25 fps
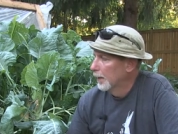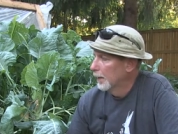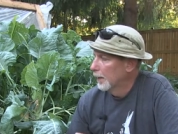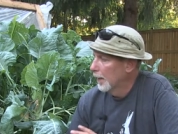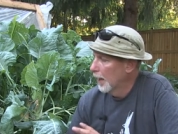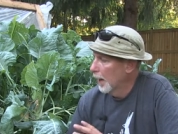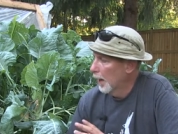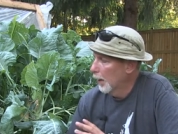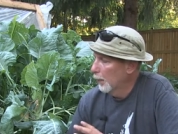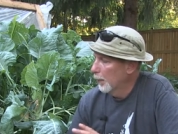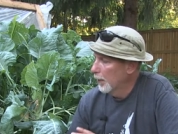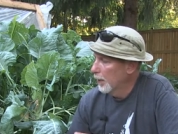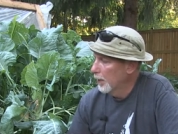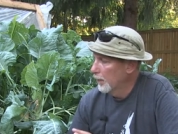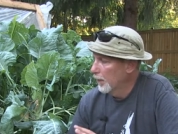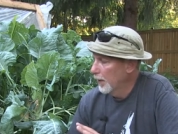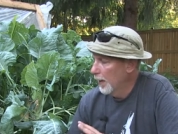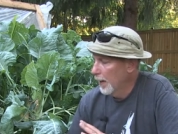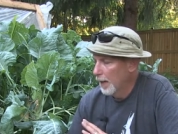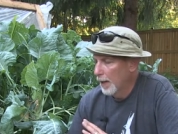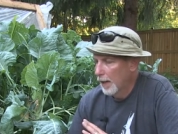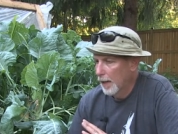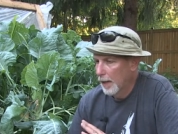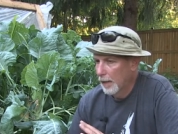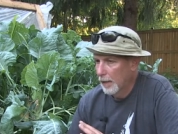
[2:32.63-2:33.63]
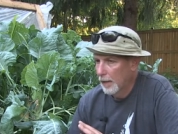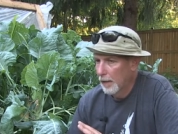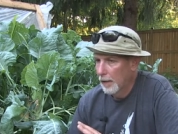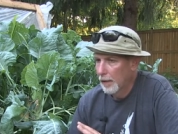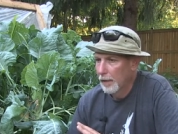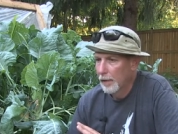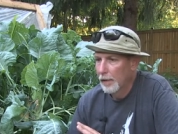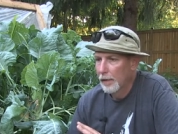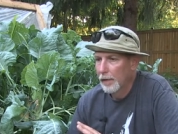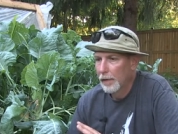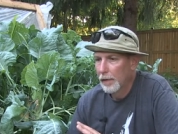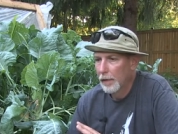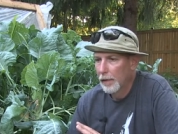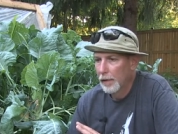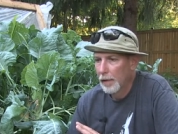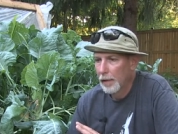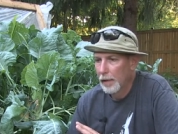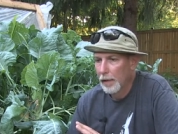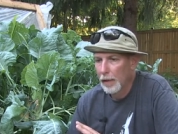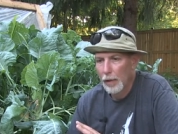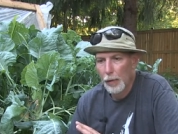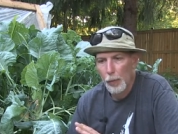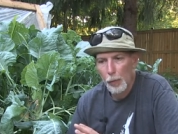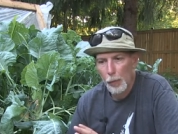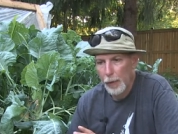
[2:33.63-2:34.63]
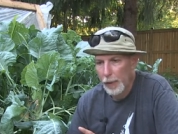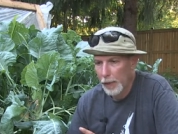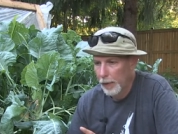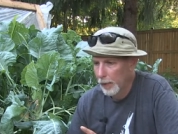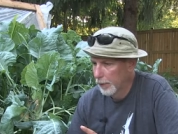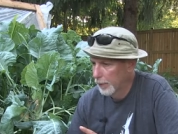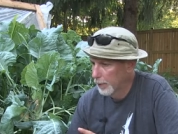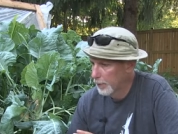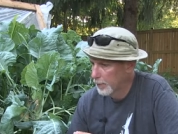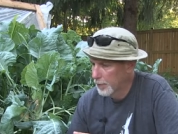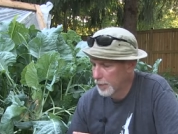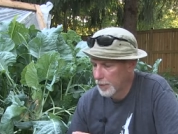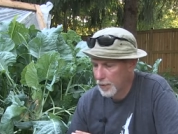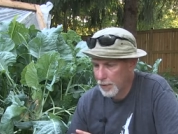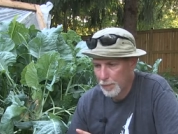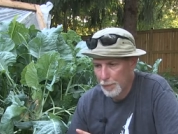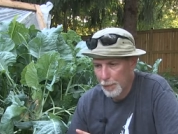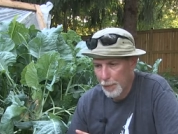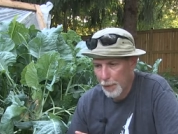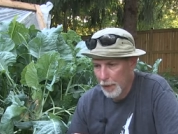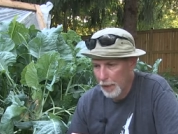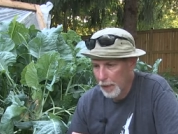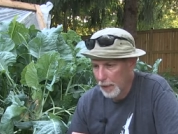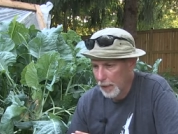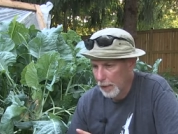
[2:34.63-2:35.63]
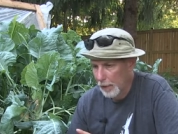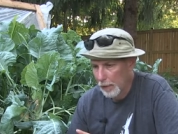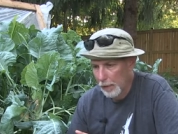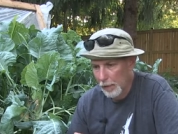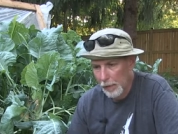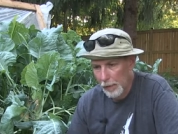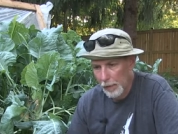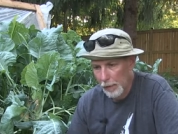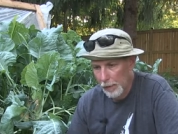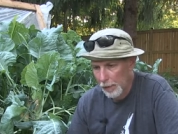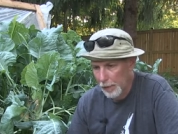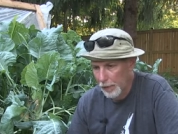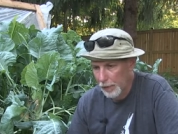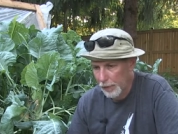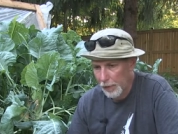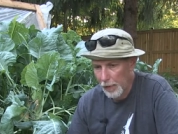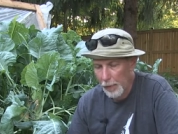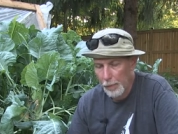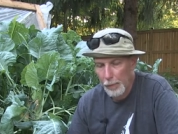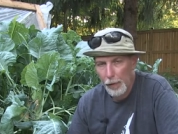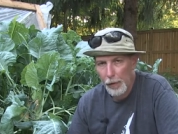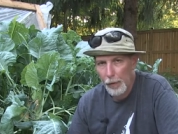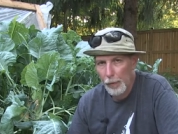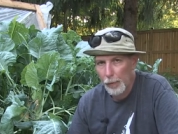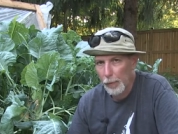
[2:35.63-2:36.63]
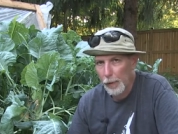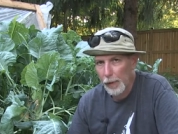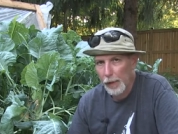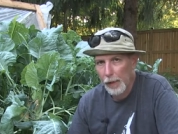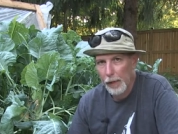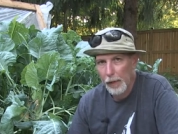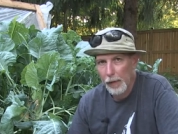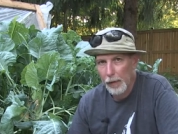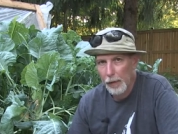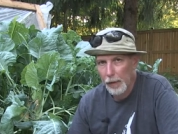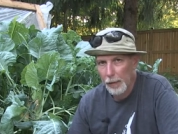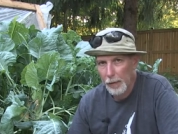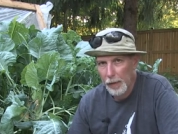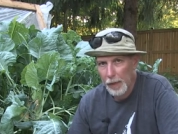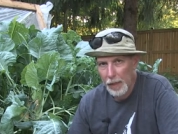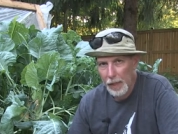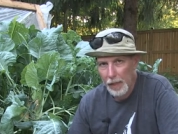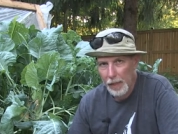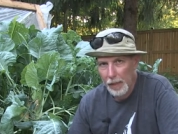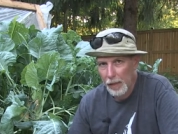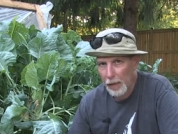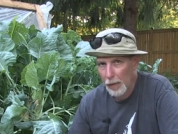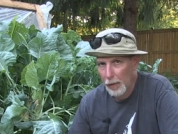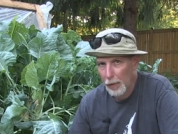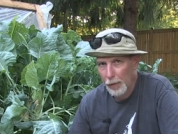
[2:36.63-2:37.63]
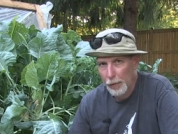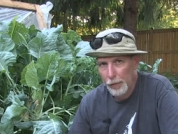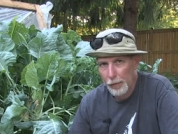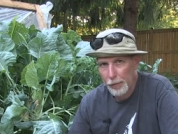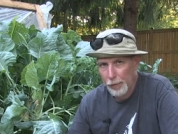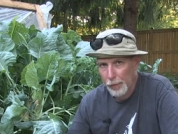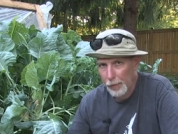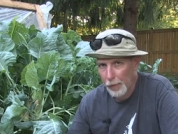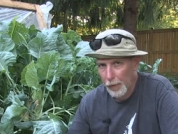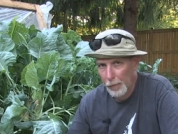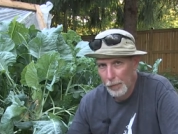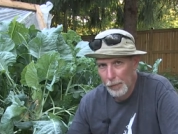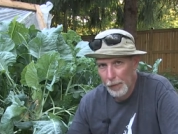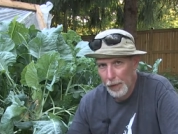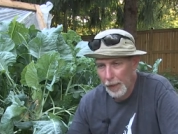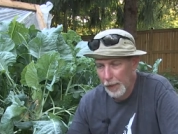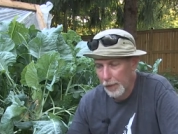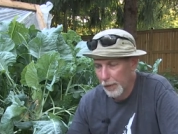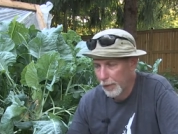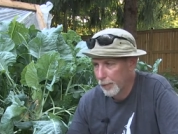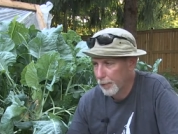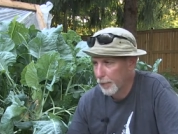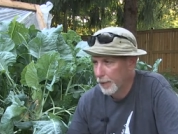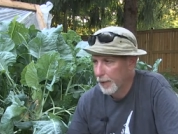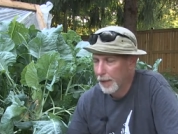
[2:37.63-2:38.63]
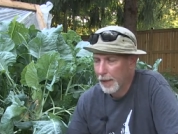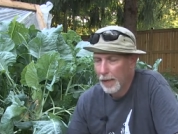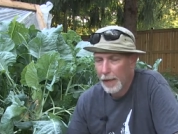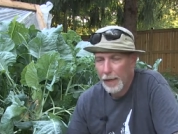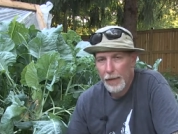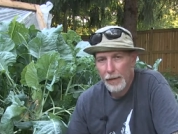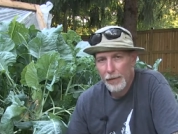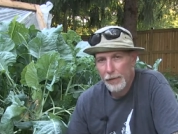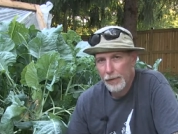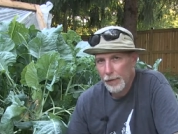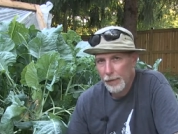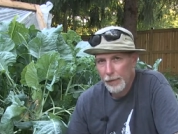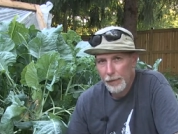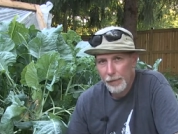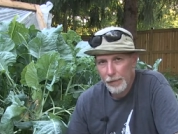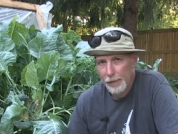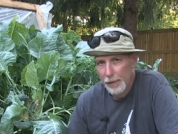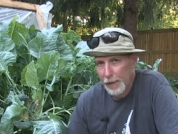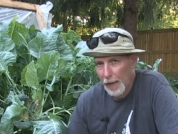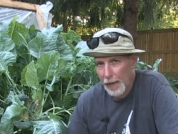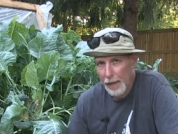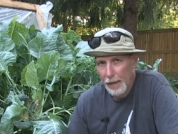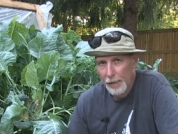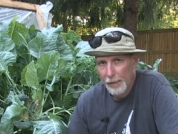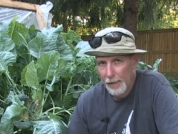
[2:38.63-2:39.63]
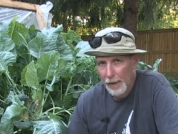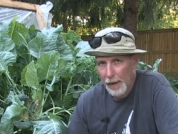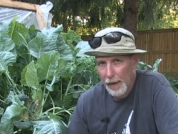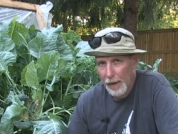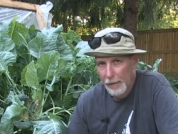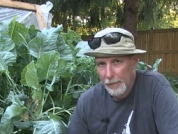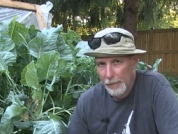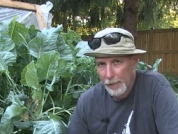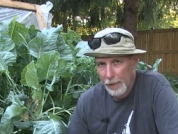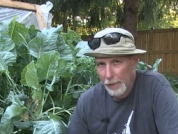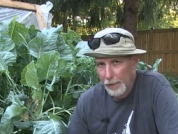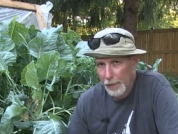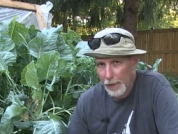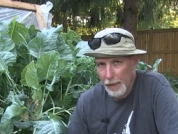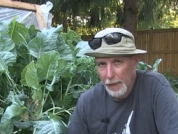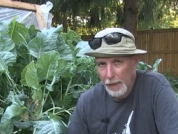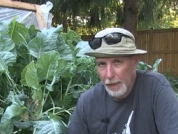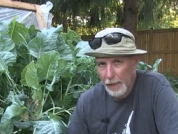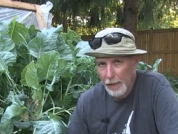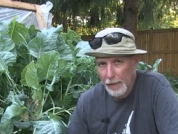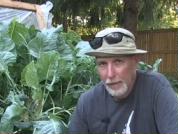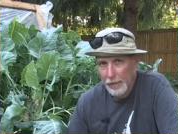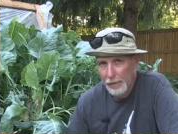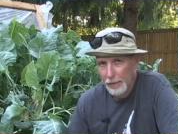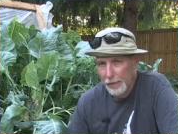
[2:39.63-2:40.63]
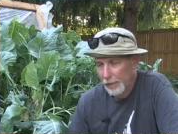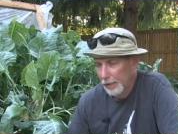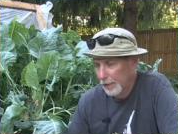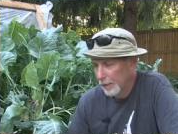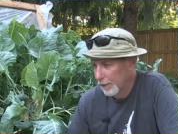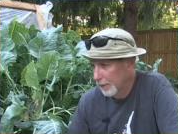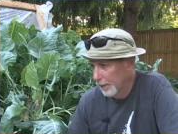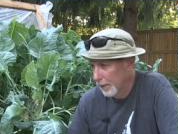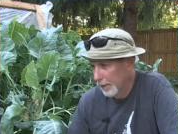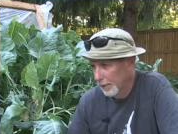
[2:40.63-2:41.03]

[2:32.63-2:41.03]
Now we've had uh, a weird spring, early summer where it goes from like three days of 95 degrees,